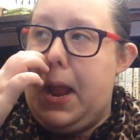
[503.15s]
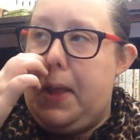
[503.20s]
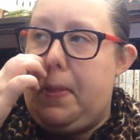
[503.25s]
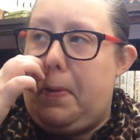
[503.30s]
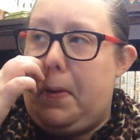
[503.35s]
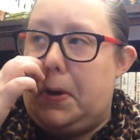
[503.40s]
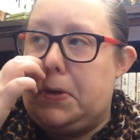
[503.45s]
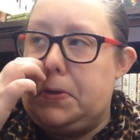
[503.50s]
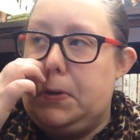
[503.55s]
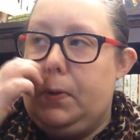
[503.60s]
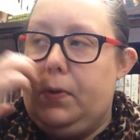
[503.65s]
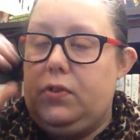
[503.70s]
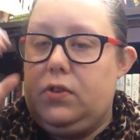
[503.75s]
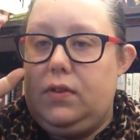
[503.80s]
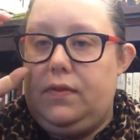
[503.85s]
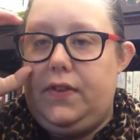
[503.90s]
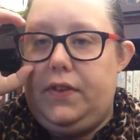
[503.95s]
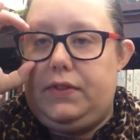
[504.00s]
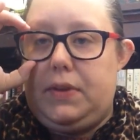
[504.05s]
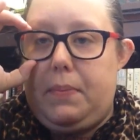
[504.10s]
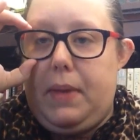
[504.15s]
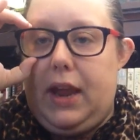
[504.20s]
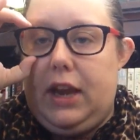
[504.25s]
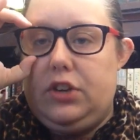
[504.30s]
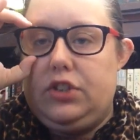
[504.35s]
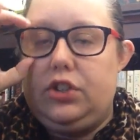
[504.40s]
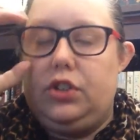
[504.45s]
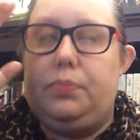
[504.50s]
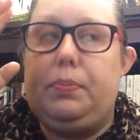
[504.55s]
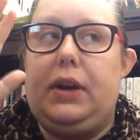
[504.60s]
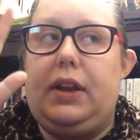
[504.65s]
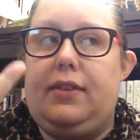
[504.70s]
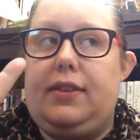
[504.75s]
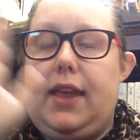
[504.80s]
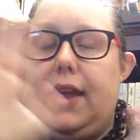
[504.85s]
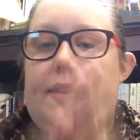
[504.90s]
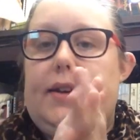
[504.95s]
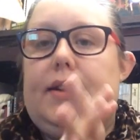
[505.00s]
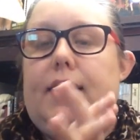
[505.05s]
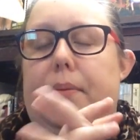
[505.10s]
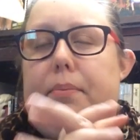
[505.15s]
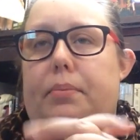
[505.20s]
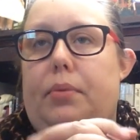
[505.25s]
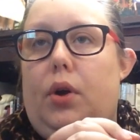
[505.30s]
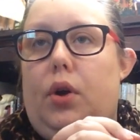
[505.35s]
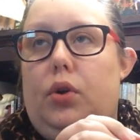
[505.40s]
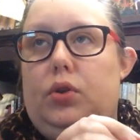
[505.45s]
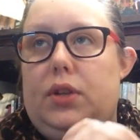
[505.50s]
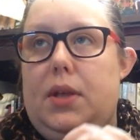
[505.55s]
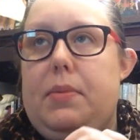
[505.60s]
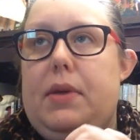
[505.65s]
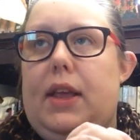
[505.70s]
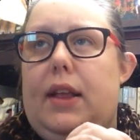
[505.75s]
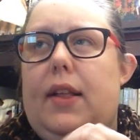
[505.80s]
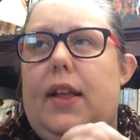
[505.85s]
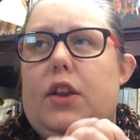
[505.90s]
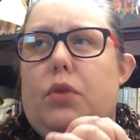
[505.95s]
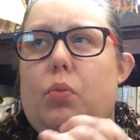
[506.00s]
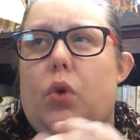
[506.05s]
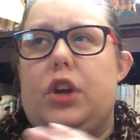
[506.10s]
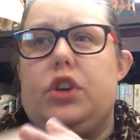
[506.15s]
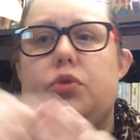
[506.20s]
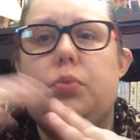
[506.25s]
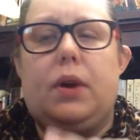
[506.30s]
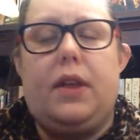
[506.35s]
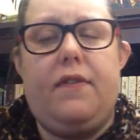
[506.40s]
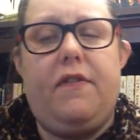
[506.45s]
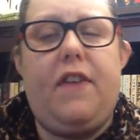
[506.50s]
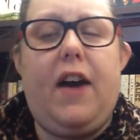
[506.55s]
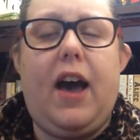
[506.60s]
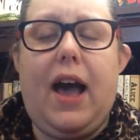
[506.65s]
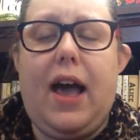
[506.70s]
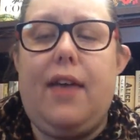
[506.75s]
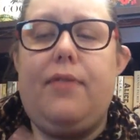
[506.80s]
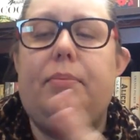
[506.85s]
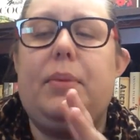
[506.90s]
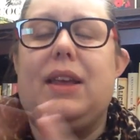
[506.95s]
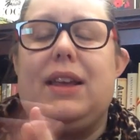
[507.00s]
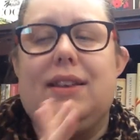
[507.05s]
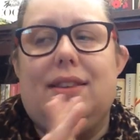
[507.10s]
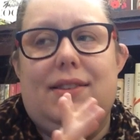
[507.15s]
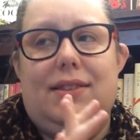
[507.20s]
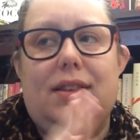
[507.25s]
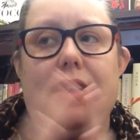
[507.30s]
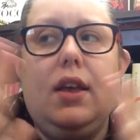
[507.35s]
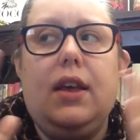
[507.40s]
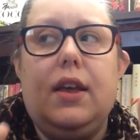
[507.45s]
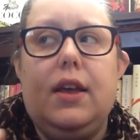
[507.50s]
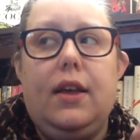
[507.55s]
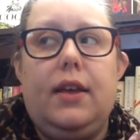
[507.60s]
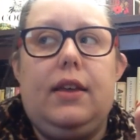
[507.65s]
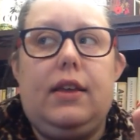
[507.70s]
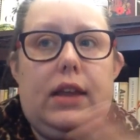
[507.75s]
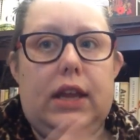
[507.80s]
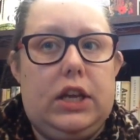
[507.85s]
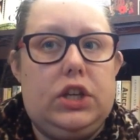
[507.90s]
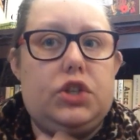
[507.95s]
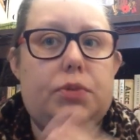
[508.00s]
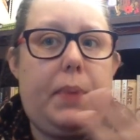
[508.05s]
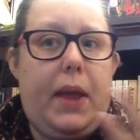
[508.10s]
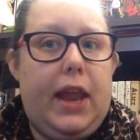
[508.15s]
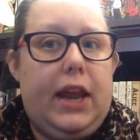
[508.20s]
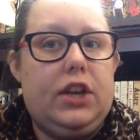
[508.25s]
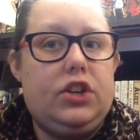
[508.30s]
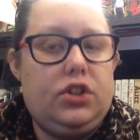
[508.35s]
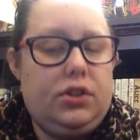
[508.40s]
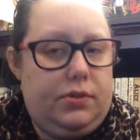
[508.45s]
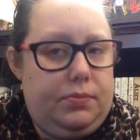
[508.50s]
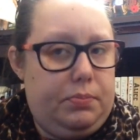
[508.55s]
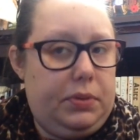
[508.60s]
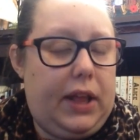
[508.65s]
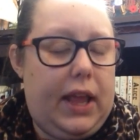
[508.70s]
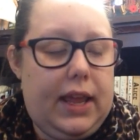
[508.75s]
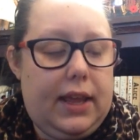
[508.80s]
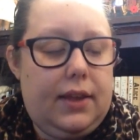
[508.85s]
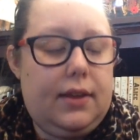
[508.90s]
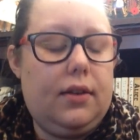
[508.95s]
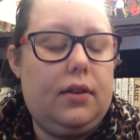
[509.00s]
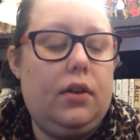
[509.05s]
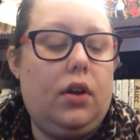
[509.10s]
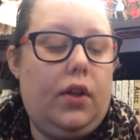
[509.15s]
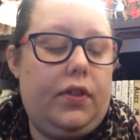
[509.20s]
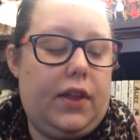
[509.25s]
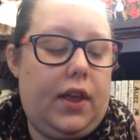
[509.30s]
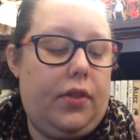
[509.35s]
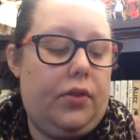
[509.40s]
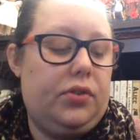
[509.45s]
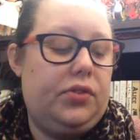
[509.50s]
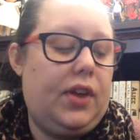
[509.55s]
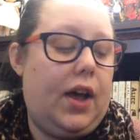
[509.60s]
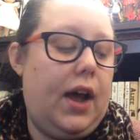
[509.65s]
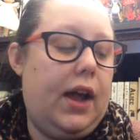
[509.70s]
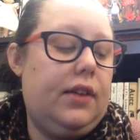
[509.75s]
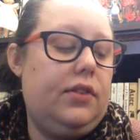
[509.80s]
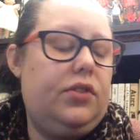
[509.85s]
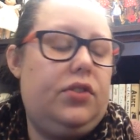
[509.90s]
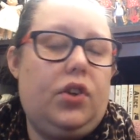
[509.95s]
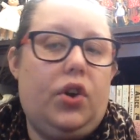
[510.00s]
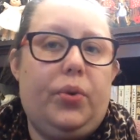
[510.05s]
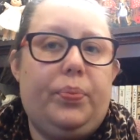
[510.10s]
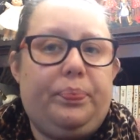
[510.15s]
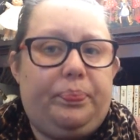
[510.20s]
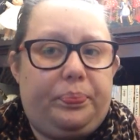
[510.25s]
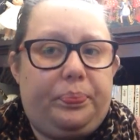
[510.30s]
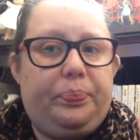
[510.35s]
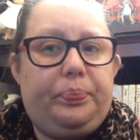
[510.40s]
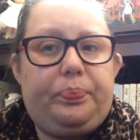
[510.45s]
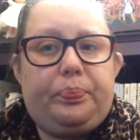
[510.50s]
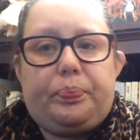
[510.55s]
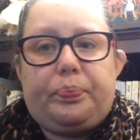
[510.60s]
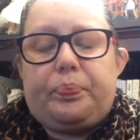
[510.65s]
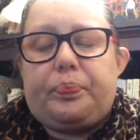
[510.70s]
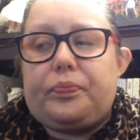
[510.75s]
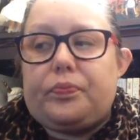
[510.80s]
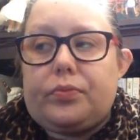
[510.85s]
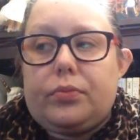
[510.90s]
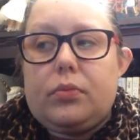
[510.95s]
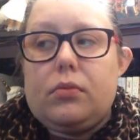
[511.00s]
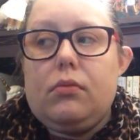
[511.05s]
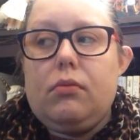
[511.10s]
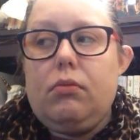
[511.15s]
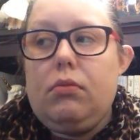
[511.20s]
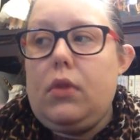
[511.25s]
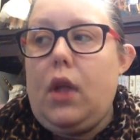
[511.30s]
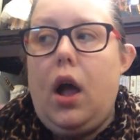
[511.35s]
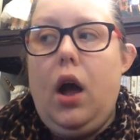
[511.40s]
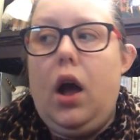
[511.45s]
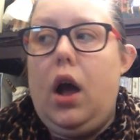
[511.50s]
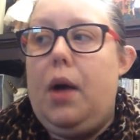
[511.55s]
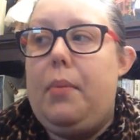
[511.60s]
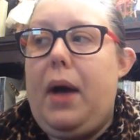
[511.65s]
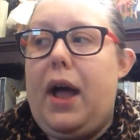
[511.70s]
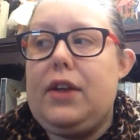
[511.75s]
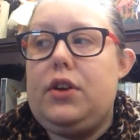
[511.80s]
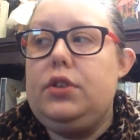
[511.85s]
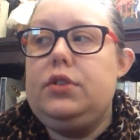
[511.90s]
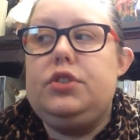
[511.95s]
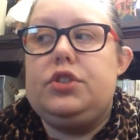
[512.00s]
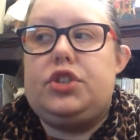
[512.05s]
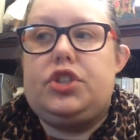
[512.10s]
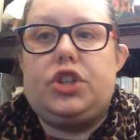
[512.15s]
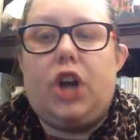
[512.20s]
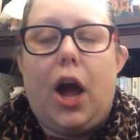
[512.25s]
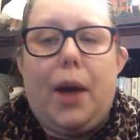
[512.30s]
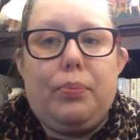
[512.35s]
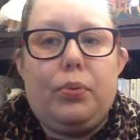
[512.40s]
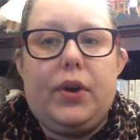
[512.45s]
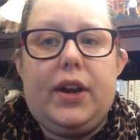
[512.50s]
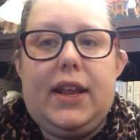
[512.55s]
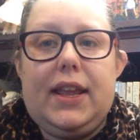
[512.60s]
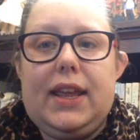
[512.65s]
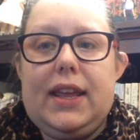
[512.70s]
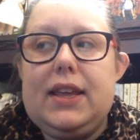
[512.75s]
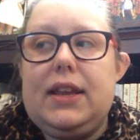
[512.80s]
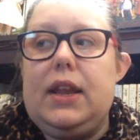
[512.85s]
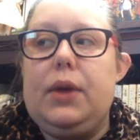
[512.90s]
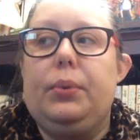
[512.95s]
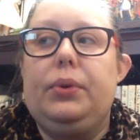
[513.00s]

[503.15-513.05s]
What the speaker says: It's like 250 pages, but it's ended up only being like 125 because each page is blank on the other side. So, I couldn't stop reading it.